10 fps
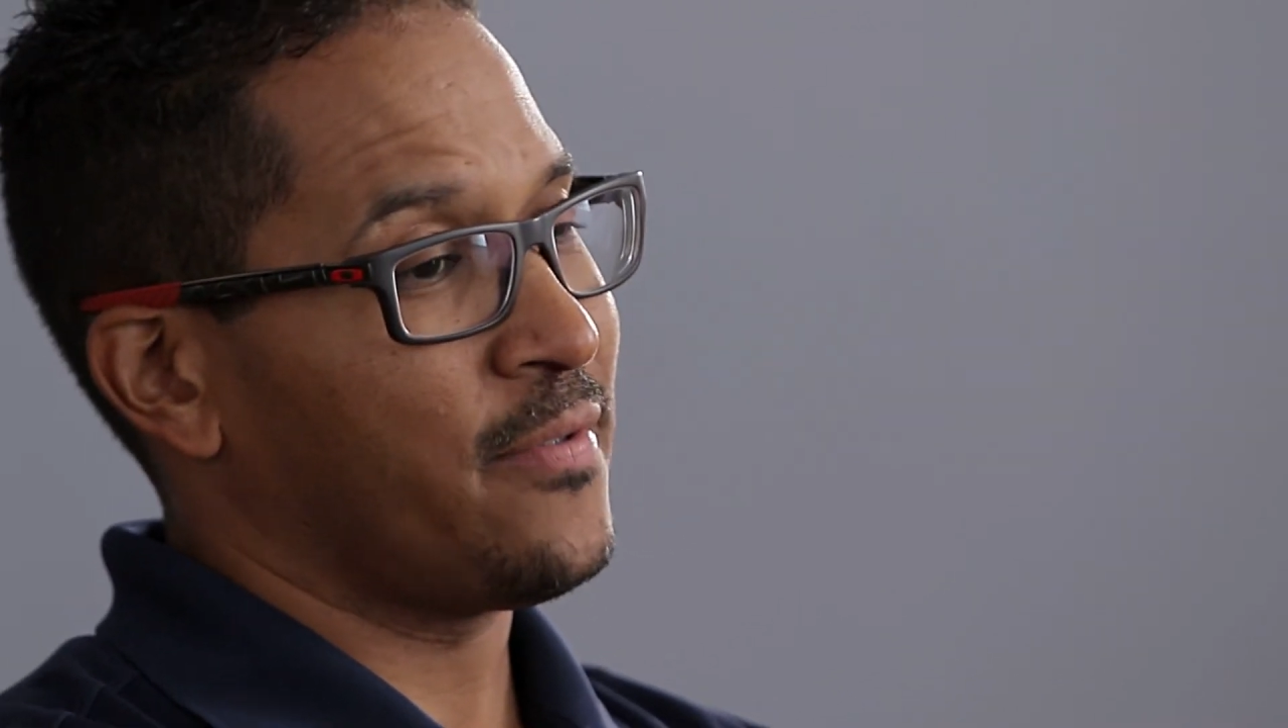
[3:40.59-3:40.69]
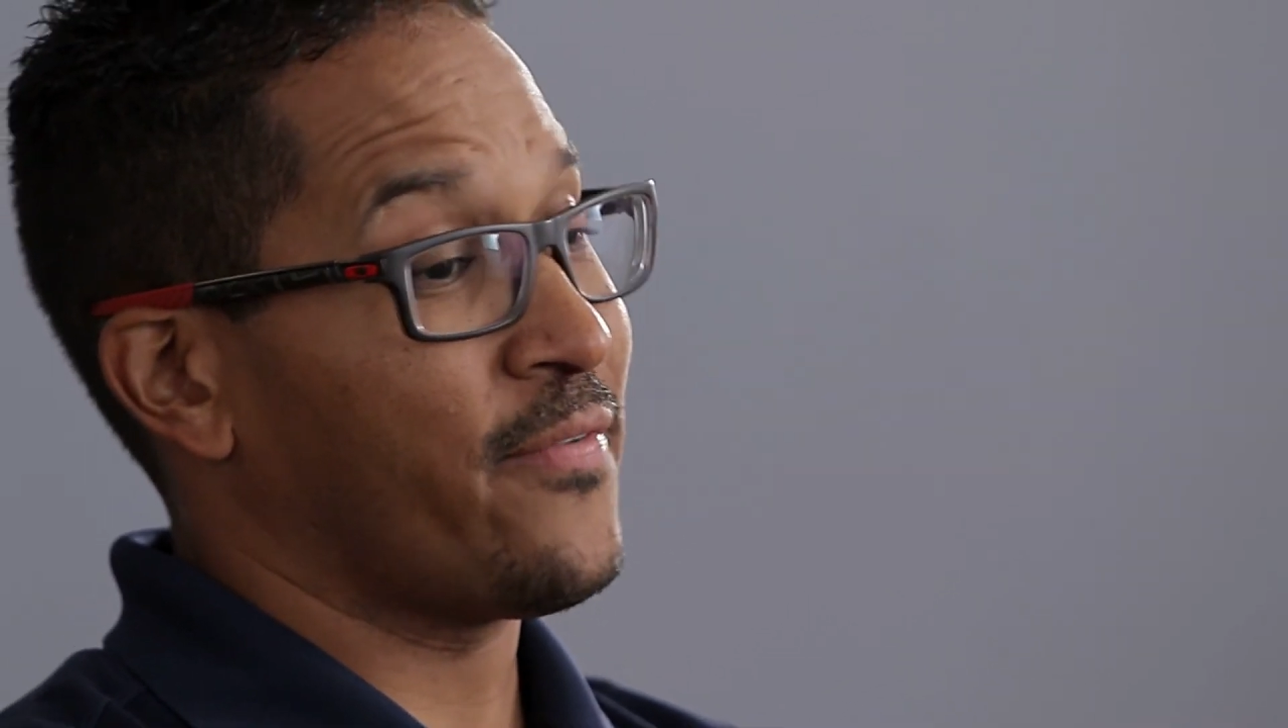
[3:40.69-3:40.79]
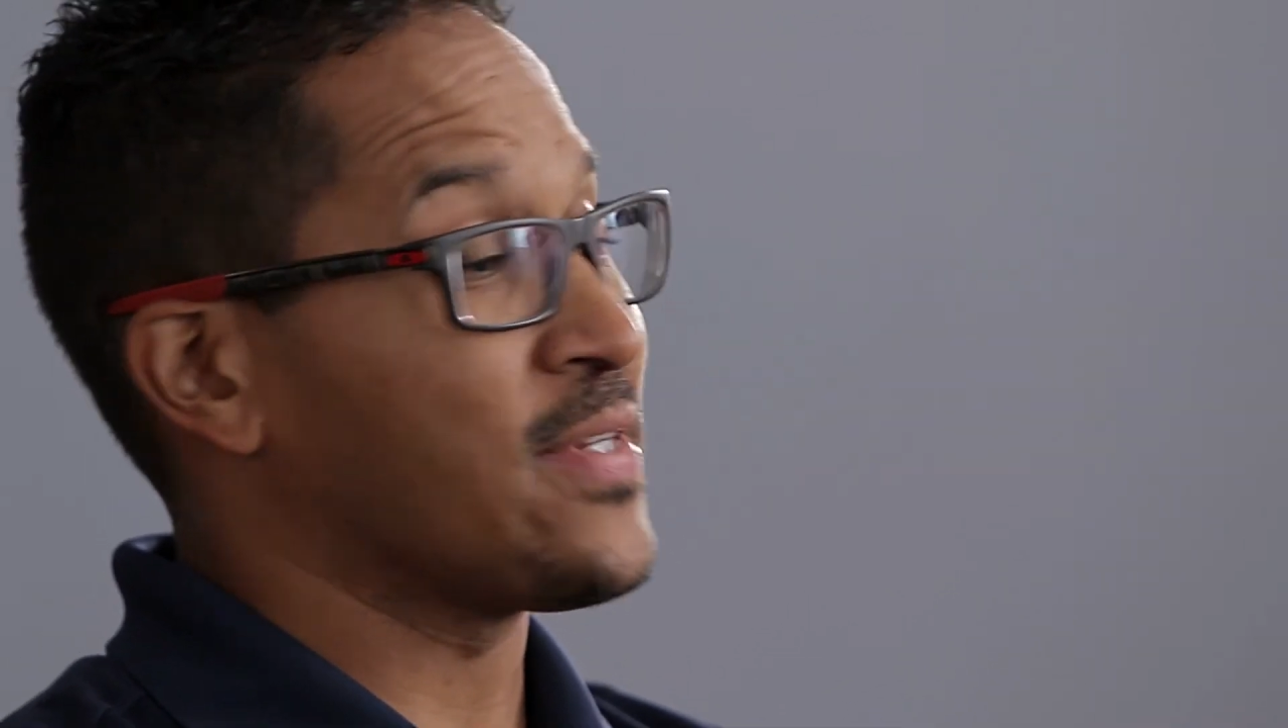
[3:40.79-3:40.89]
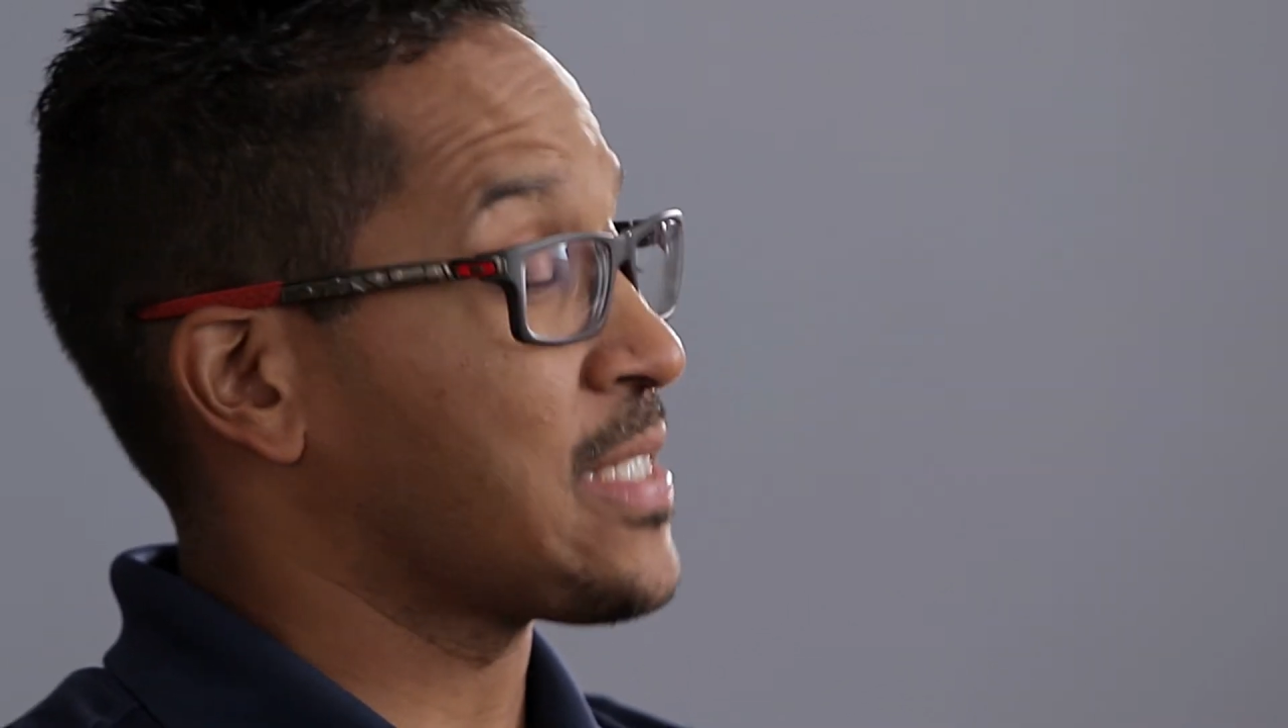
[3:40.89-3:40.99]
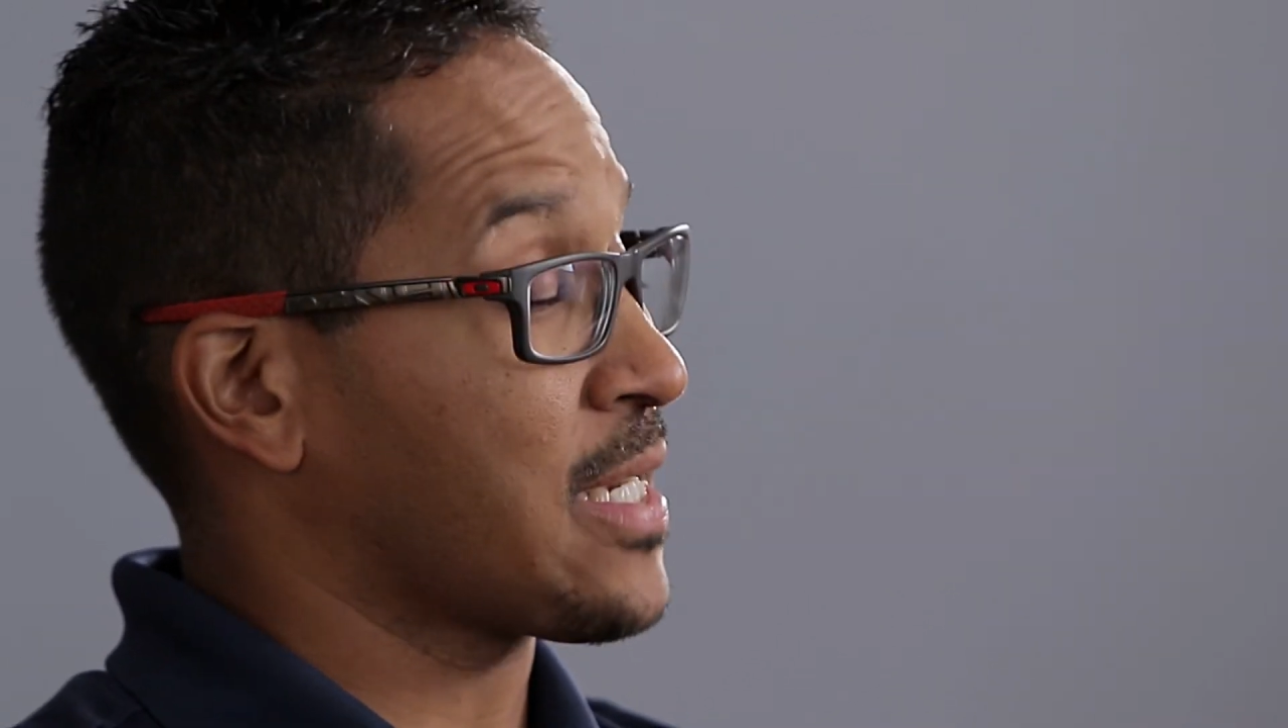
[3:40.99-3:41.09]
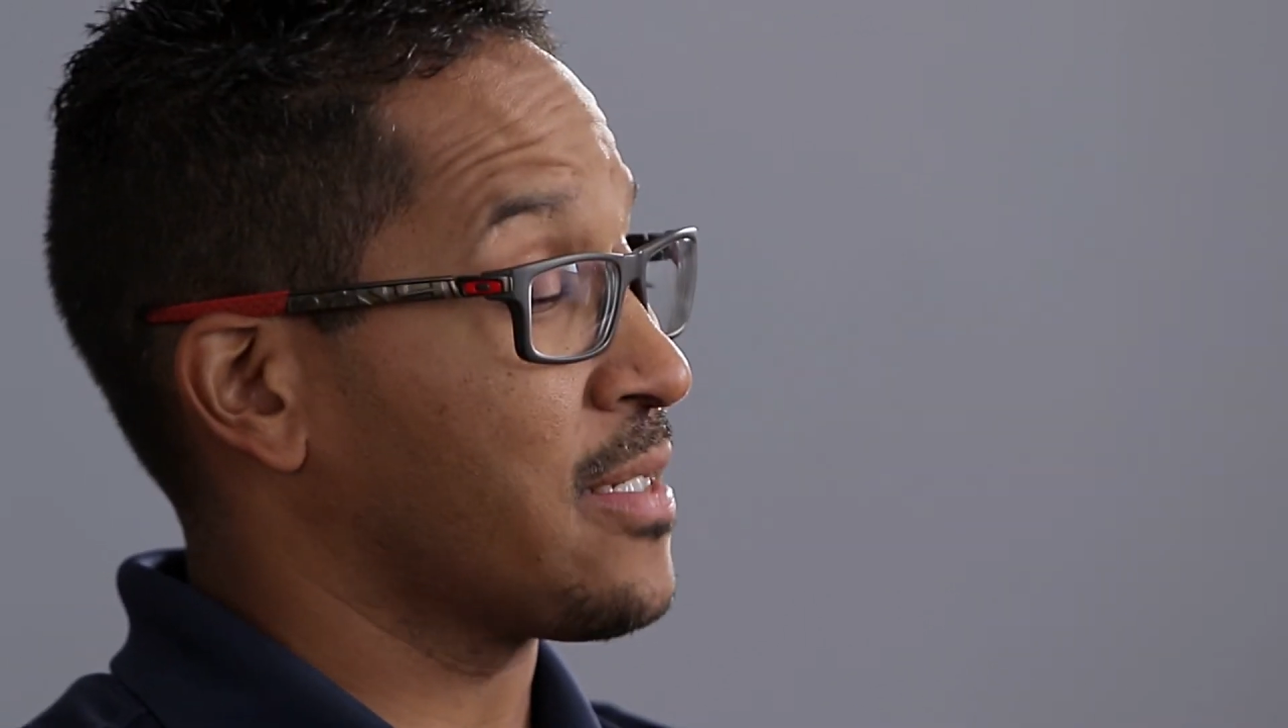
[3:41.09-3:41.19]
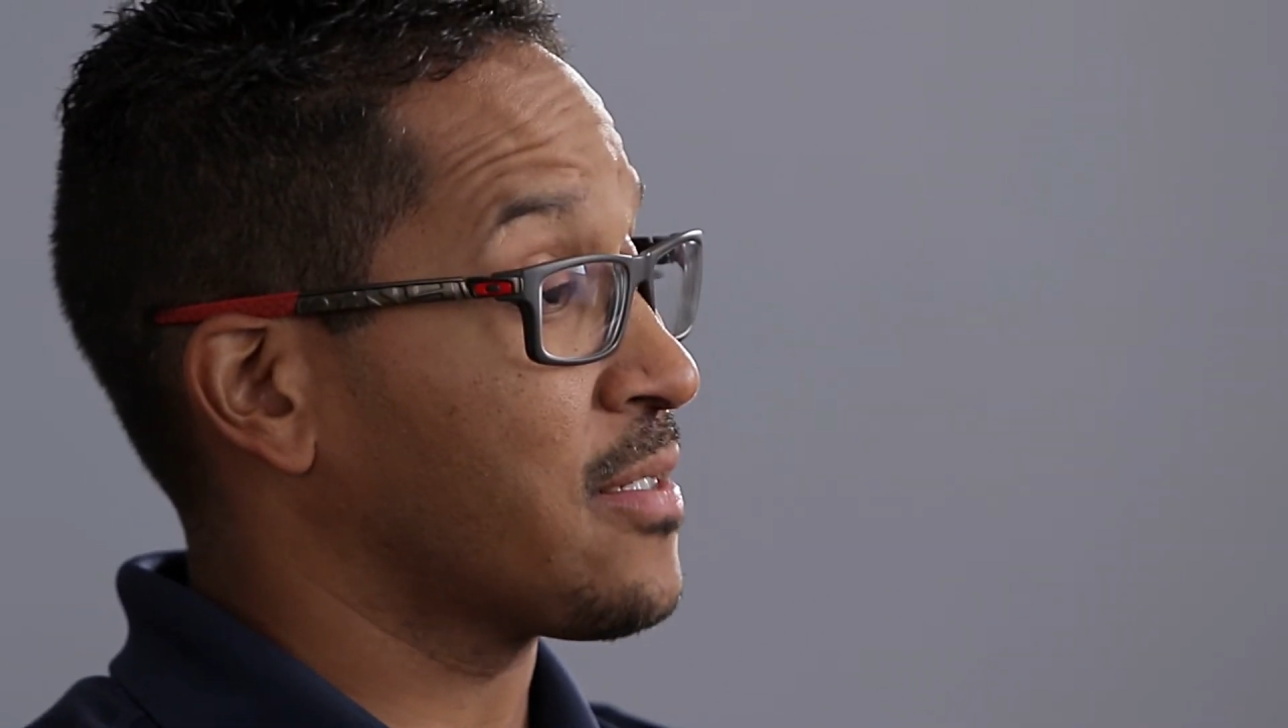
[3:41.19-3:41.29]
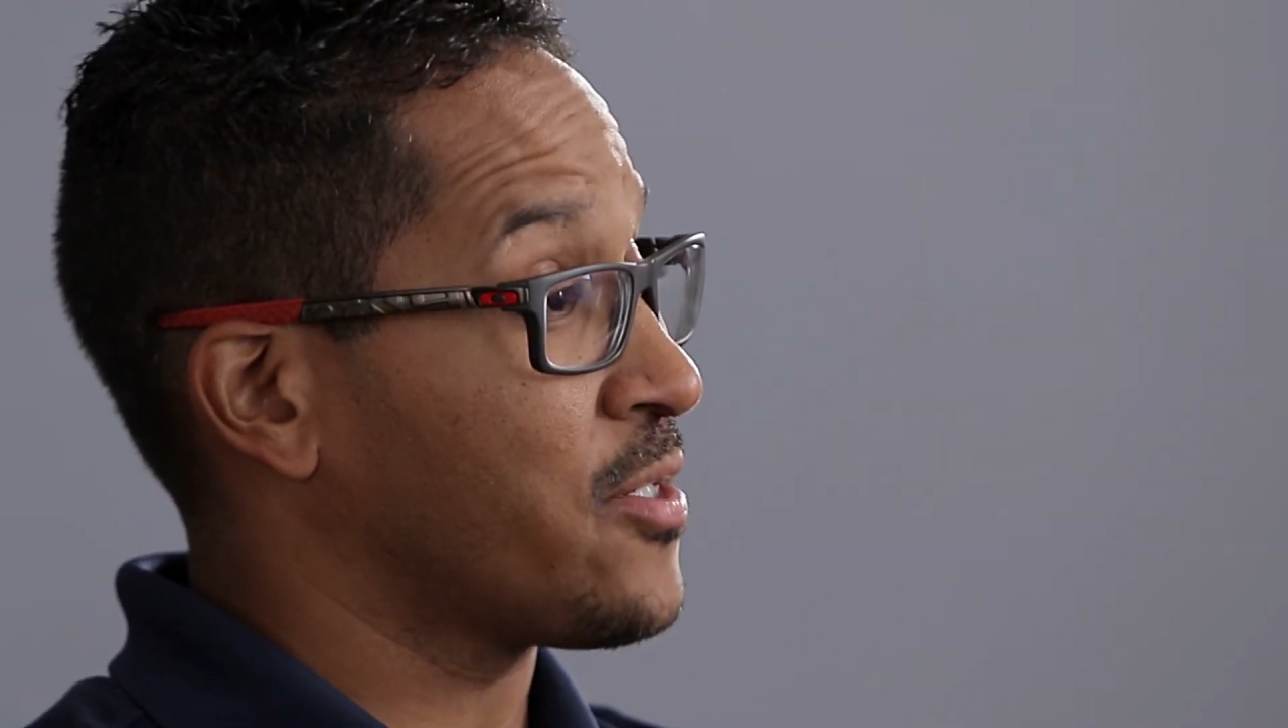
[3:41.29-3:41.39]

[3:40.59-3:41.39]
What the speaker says: 52nd